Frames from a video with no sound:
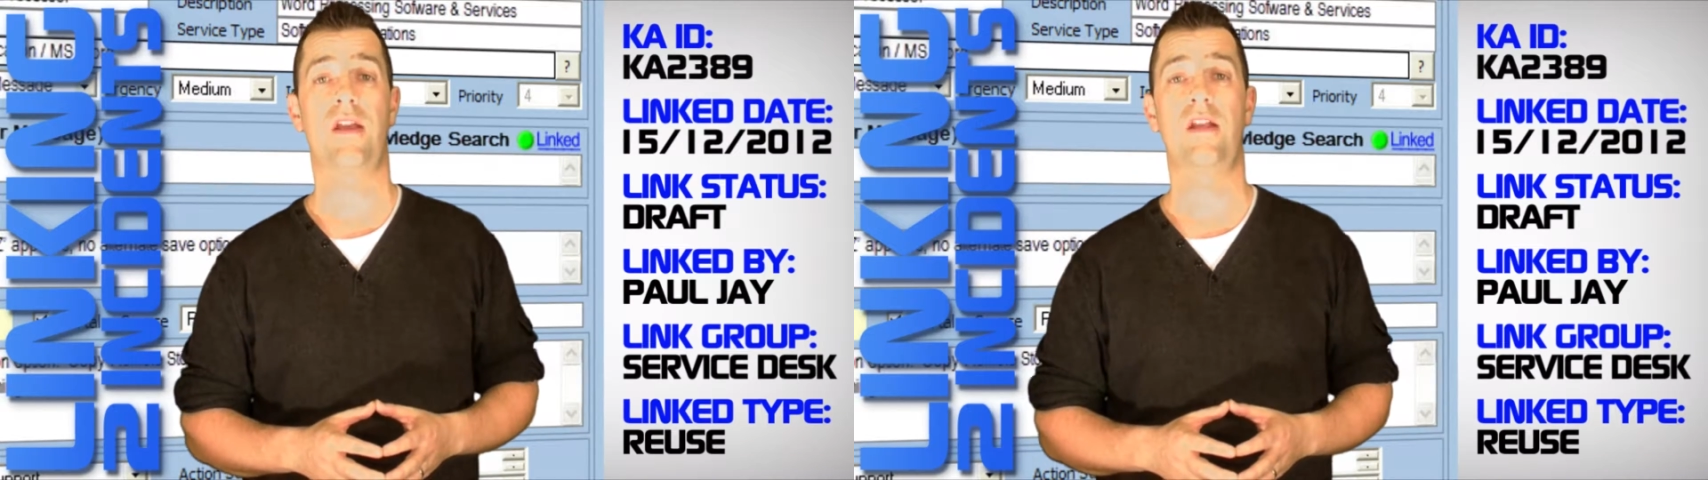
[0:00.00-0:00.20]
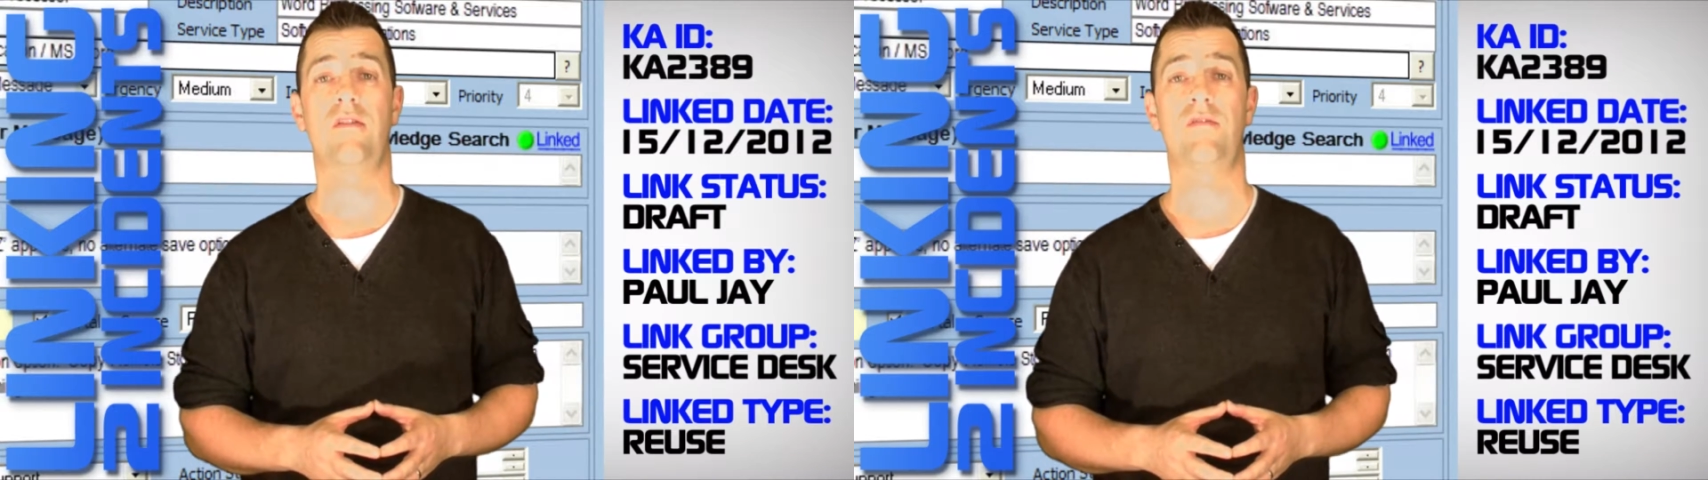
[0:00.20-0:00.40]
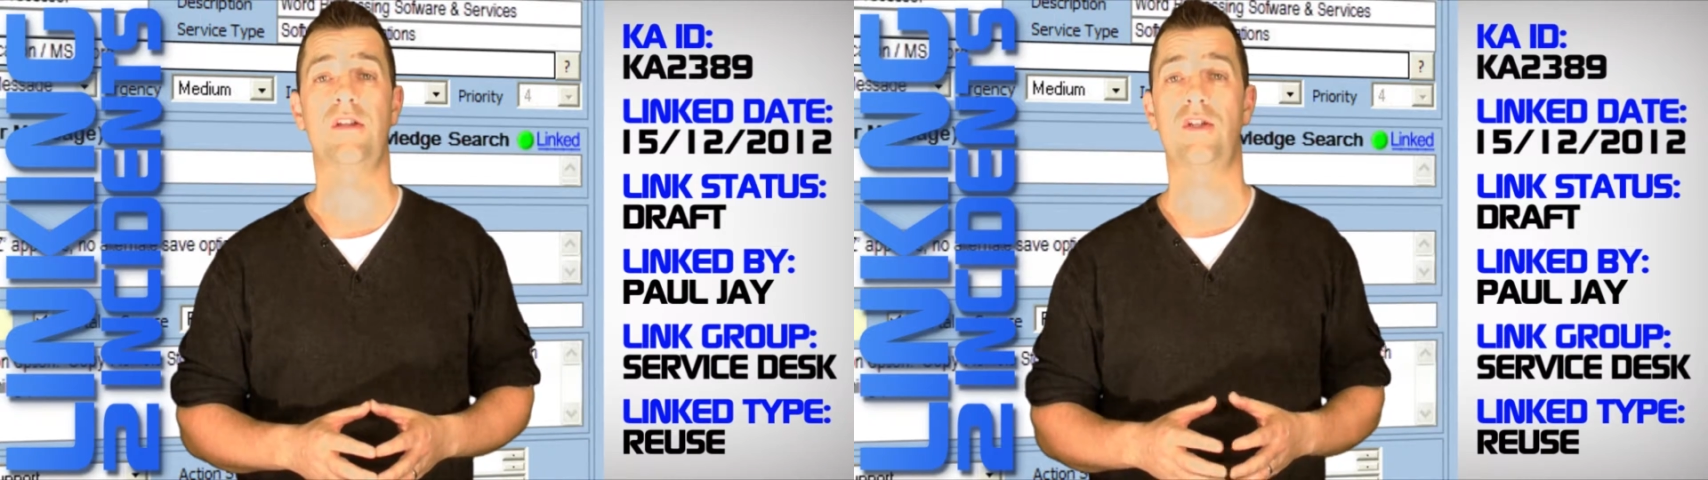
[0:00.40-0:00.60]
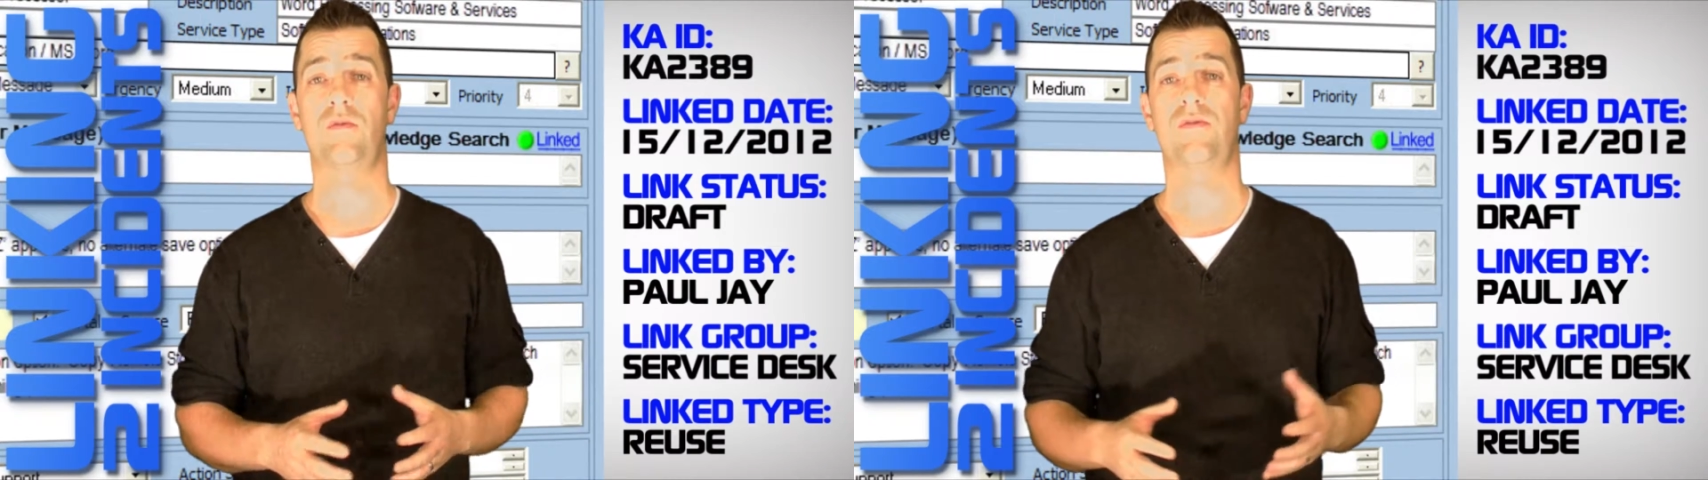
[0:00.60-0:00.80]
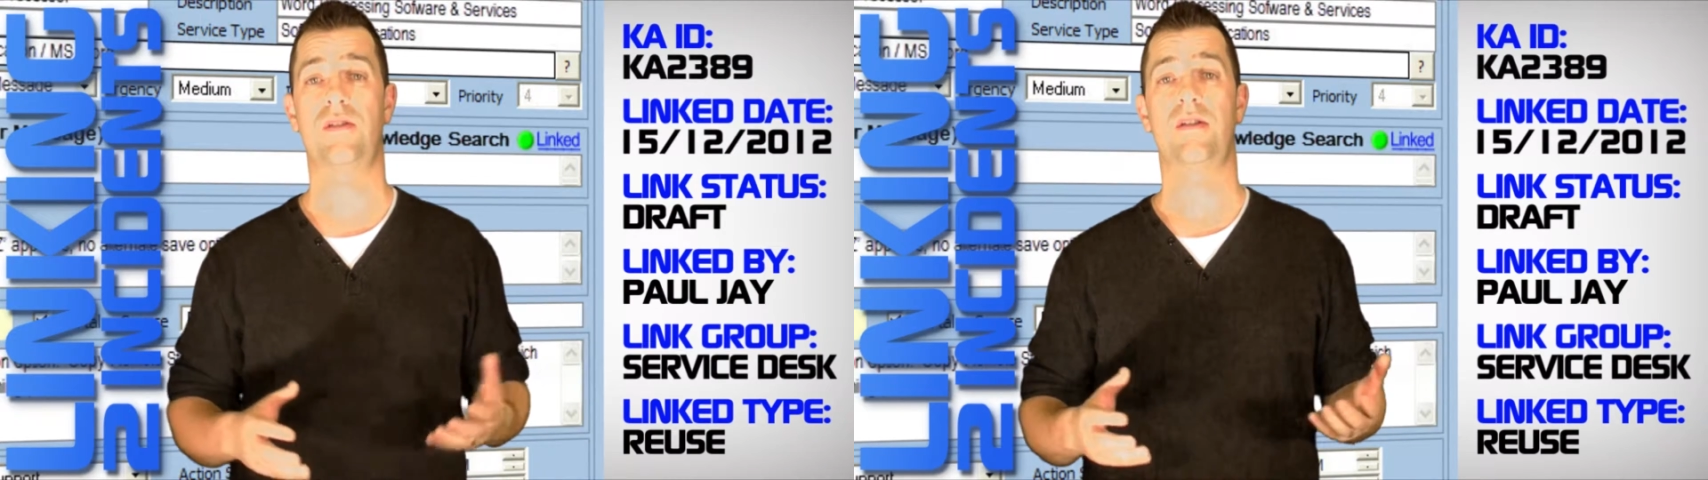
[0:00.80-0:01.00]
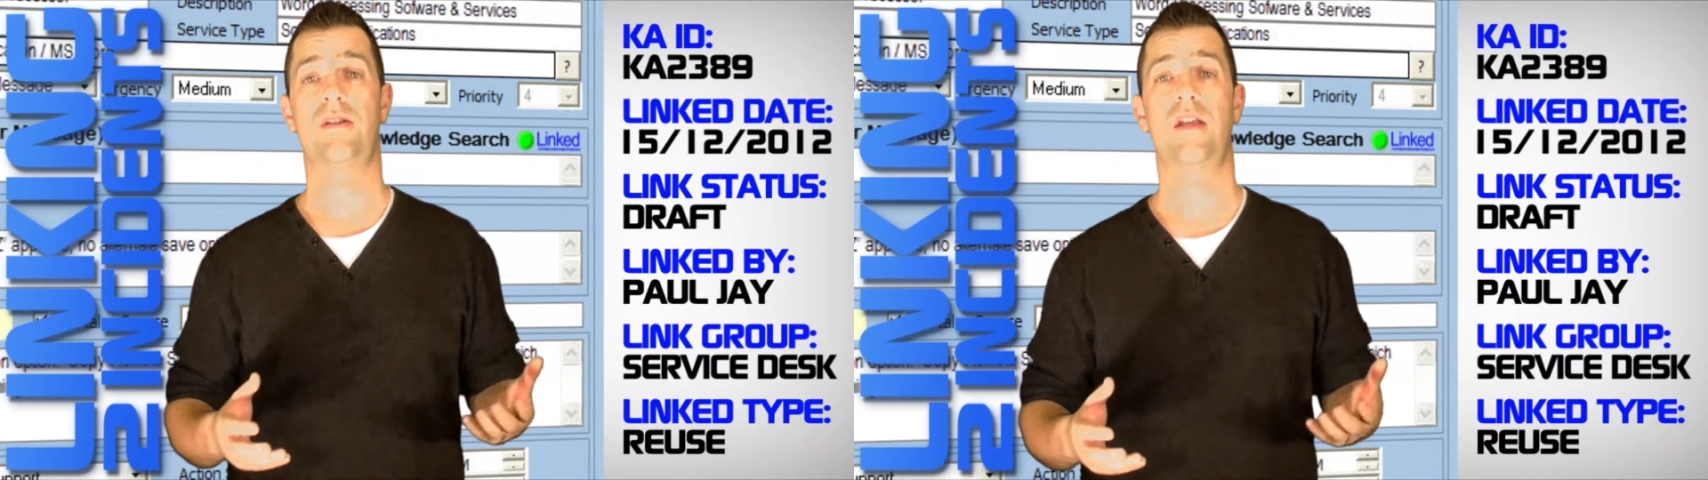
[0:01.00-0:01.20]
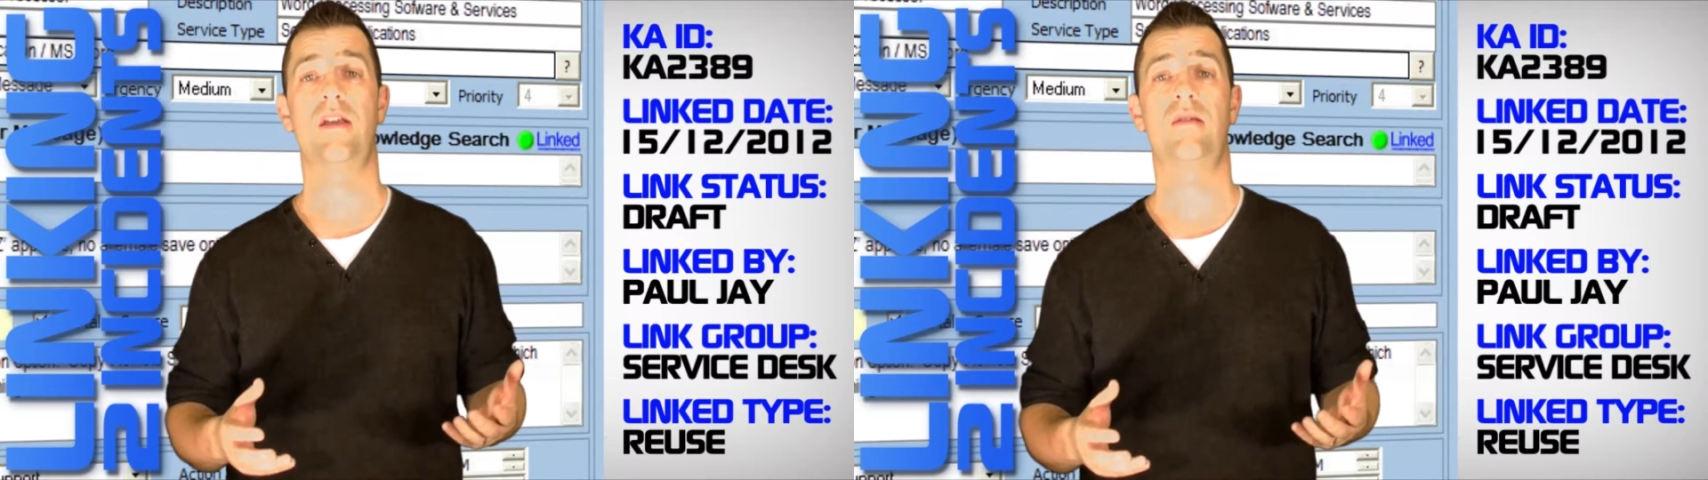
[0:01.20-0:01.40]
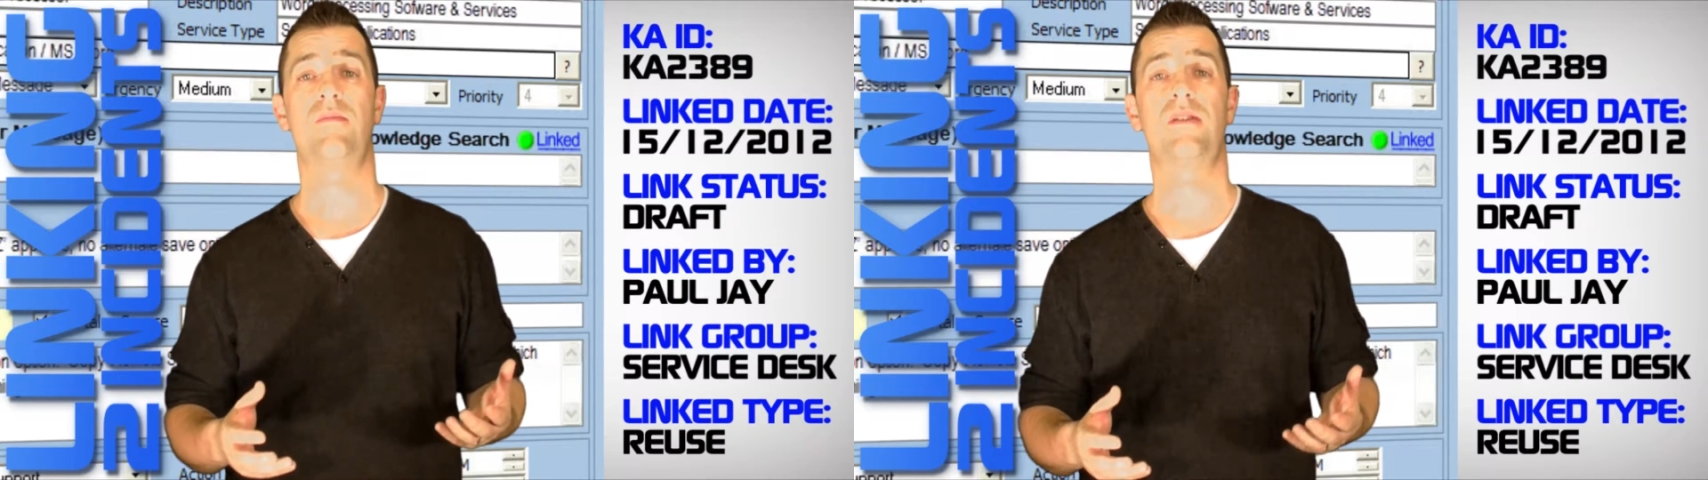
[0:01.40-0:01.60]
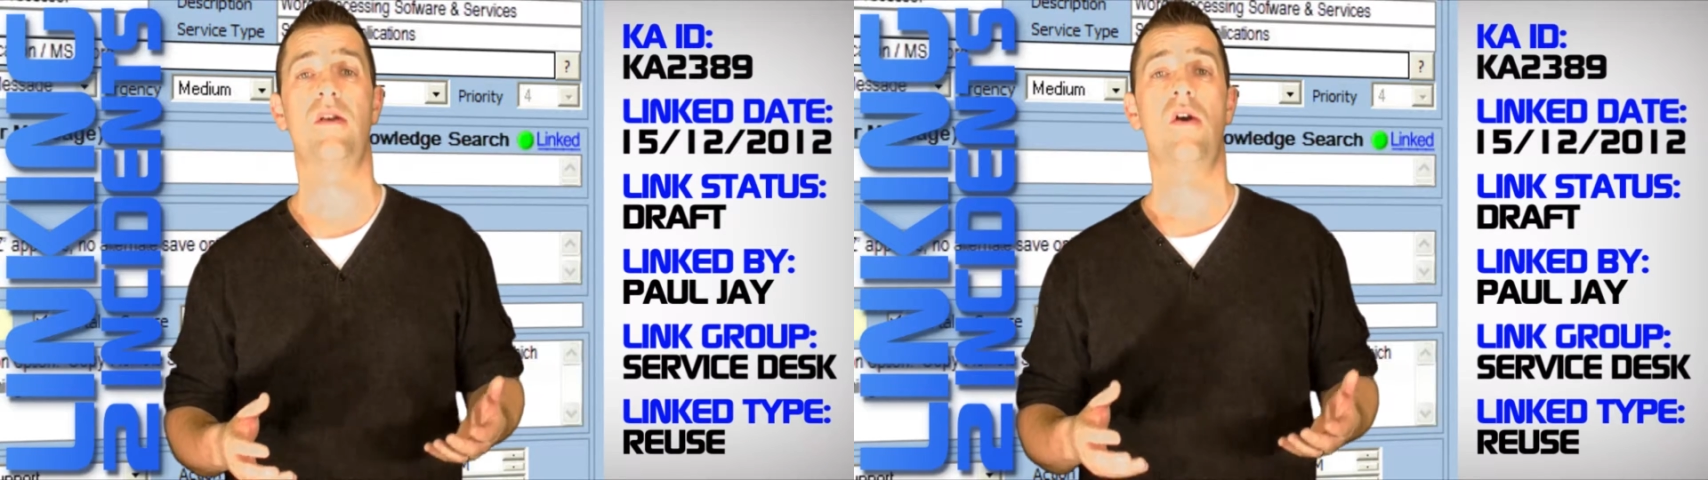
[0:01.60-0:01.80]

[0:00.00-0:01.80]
individuals and teams,